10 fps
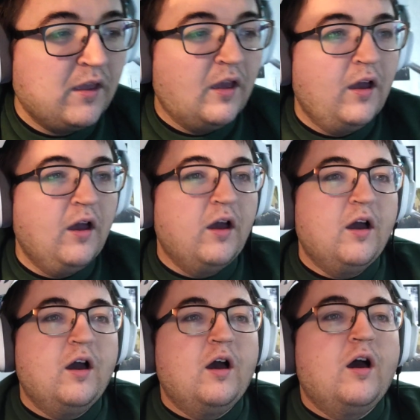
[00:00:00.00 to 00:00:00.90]

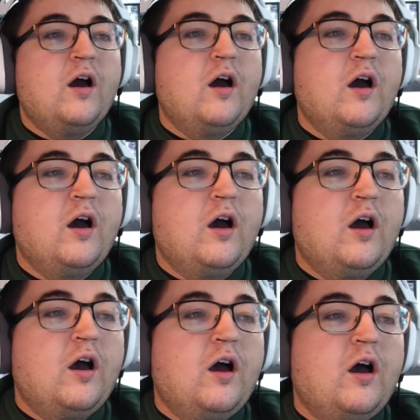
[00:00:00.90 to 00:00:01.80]

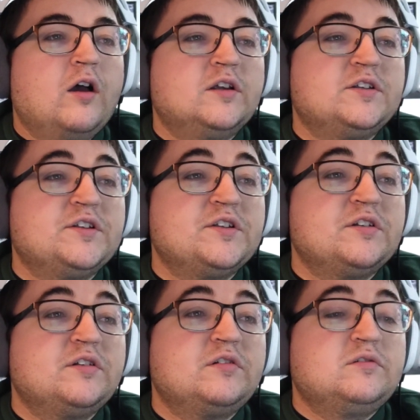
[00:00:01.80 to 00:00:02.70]

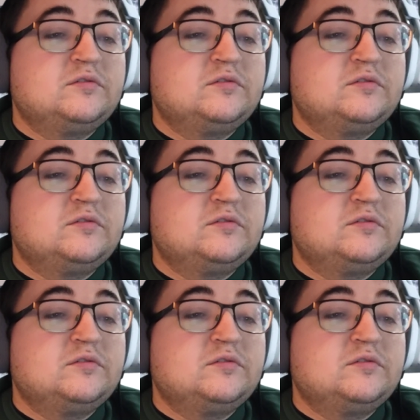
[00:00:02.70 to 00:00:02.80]
[no speech]